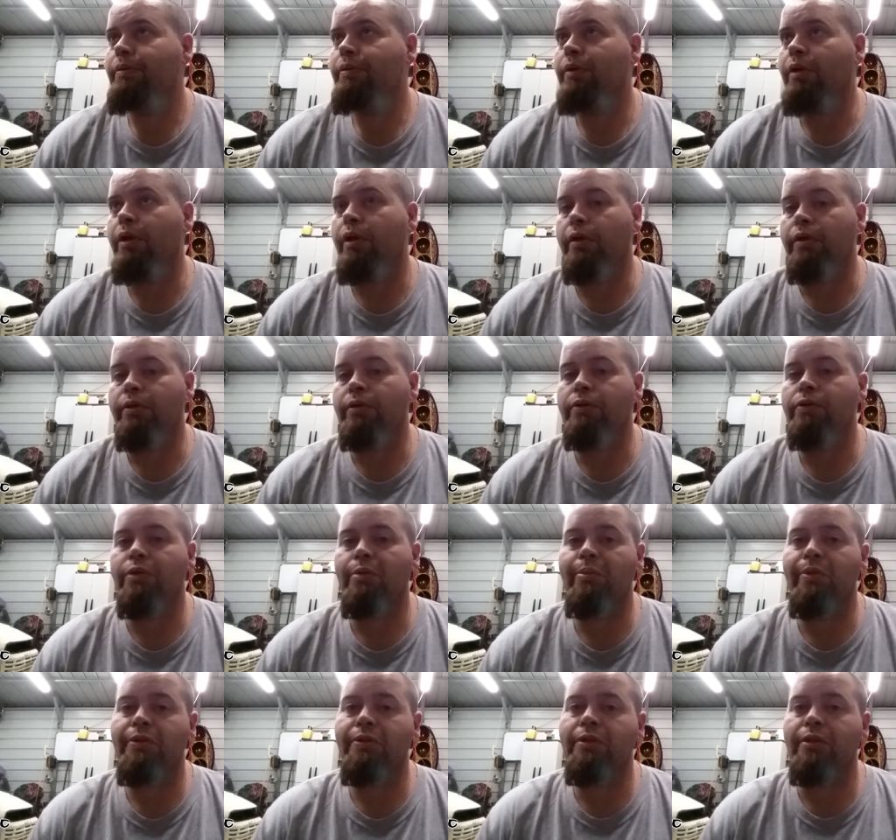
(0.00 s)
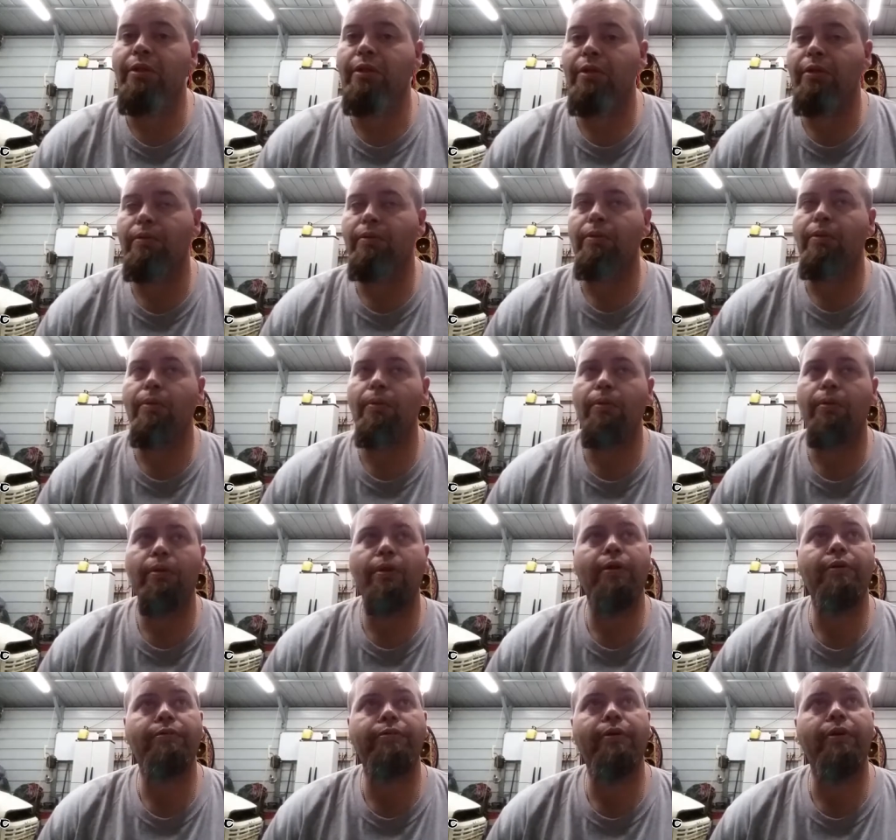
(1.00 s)
cut it loose I'll be sitting here recording
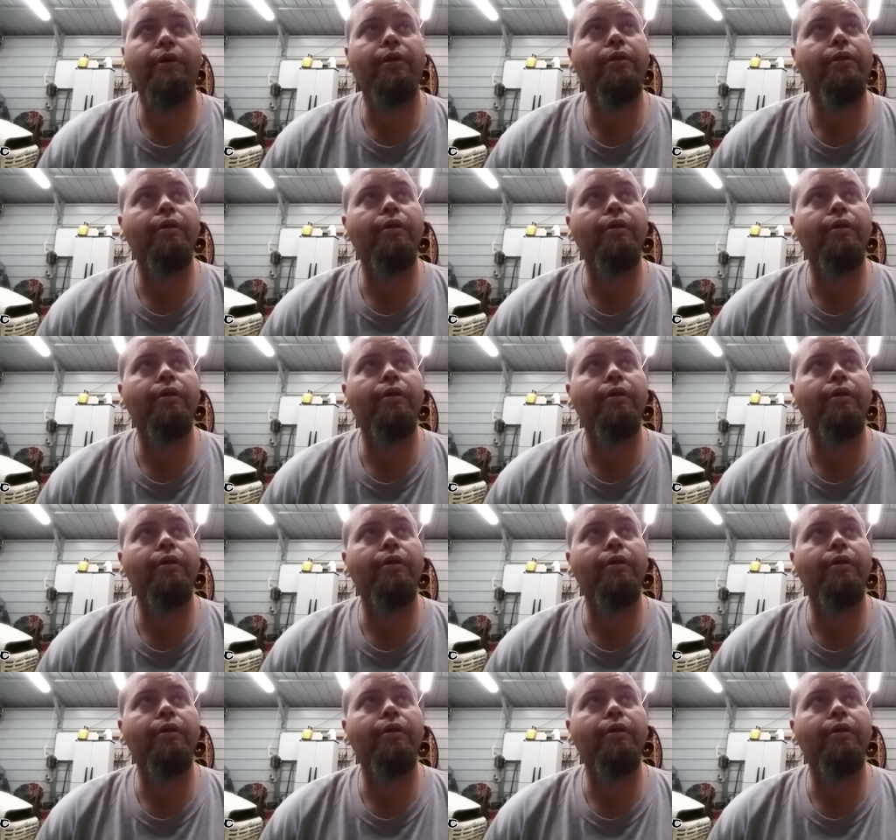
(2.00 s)
all fucking